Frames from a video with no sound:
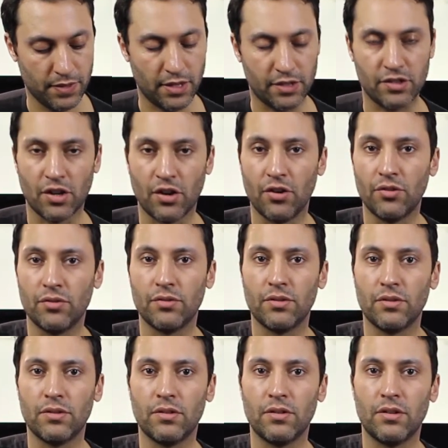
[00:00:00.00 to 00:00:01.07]
a
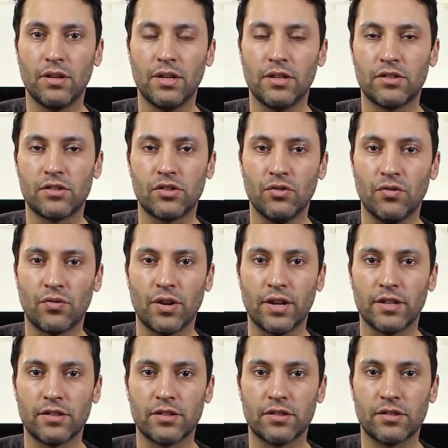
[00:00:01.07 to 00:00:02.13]
tone is 2
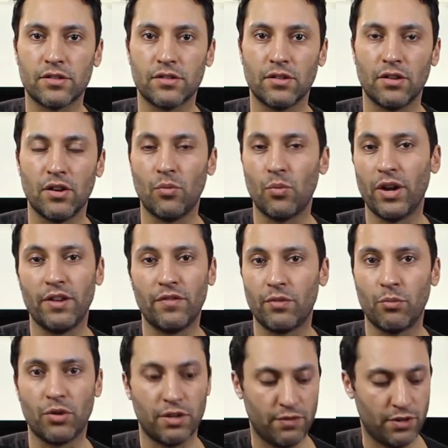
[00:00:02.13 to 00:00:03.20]
frets away
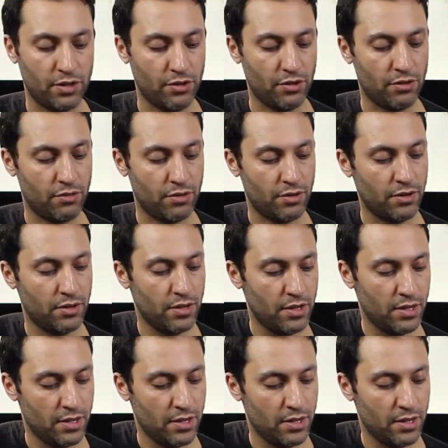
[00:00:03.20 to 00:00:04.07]
from whatever note you're on.